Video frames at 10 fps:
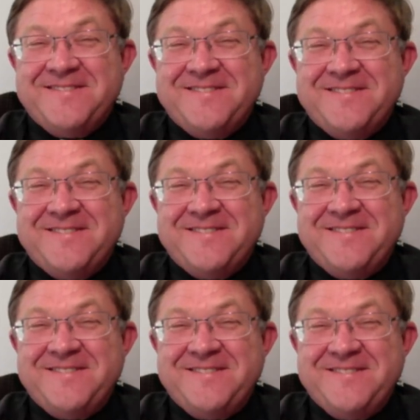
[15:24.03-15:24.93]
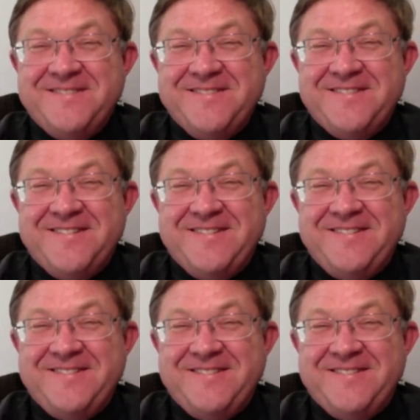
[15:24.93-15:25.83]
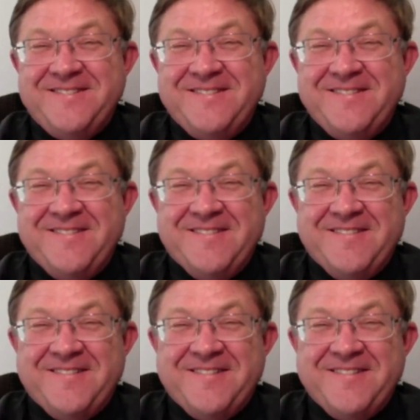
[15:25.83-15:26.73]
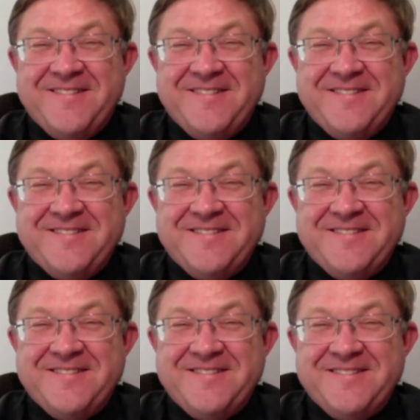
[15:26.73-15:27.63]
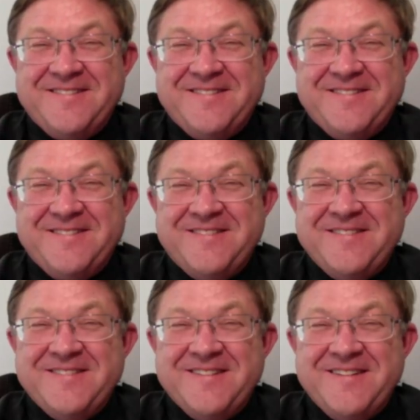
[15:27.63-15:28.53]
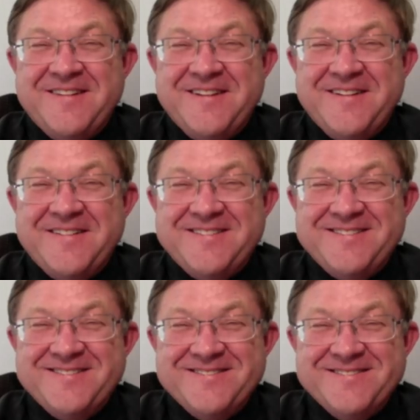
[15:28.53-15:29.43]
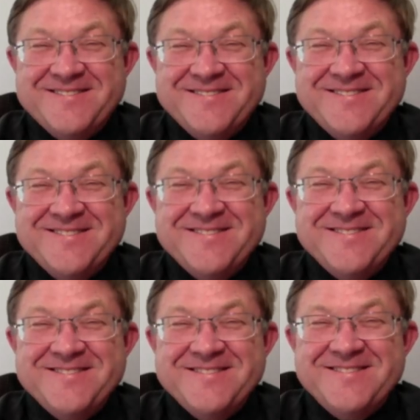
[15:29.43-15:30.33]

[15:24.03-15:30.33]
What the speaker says: The person shown says nothing.